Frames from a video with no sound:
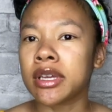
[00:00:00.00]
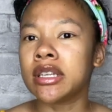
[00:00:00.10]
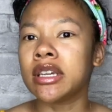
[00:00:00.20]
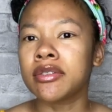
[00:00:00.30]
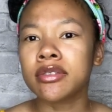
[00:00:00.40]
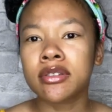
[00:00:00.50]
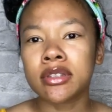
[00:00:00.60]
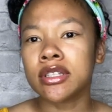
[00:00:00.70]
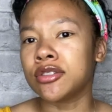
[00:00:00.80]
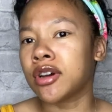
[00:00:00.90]
And
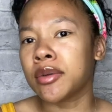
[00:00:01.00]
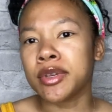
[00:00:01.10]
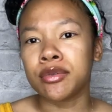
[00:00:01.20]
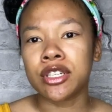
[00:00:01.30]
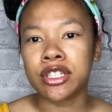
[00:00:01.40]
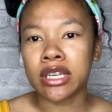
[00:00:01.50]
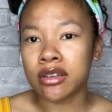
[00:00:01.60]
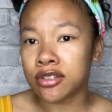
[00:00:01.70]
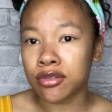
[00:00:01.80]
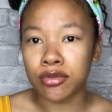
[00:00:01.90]
definitely, you know, I'll be reaching
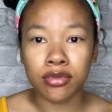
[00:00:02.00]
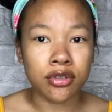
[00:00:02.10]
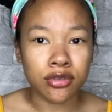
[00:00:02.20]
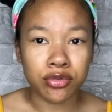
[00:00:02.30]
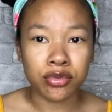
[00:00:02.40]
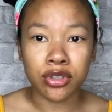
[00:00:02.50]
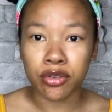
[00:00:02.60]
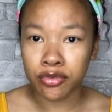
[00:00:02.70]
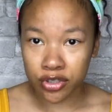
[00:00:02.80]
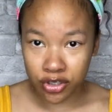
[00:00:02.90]
out so the winners will
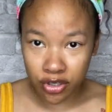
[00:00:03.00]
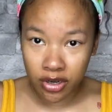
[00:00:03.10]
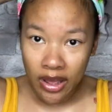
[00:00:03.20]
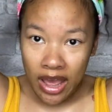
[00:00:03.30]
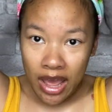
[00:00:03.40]
know for sure.